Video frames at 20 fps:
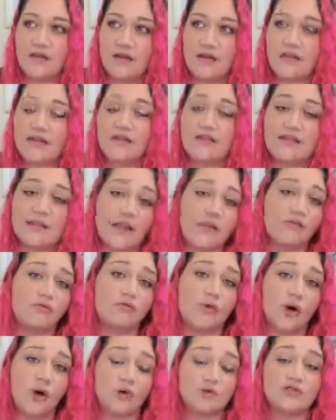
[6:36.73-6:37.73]
it is their
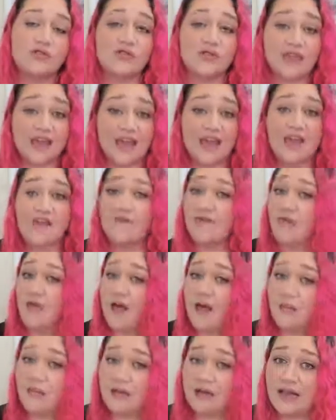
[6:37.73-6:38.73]
role to care for
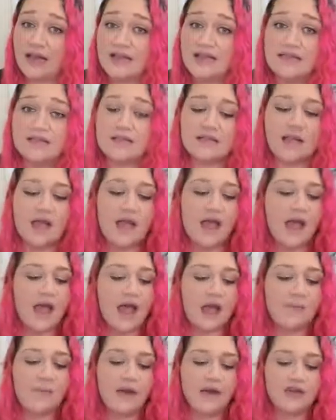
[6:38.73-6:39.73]
that place
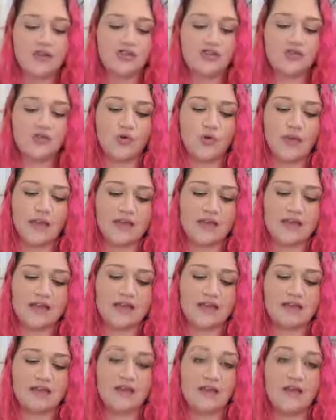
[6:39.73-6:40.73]
and make sure
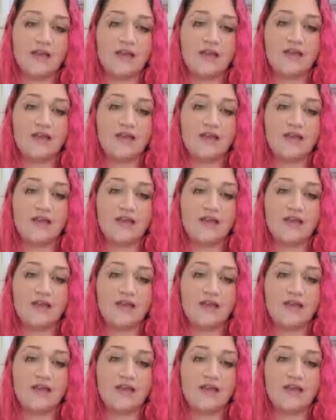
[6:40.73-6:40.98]
it is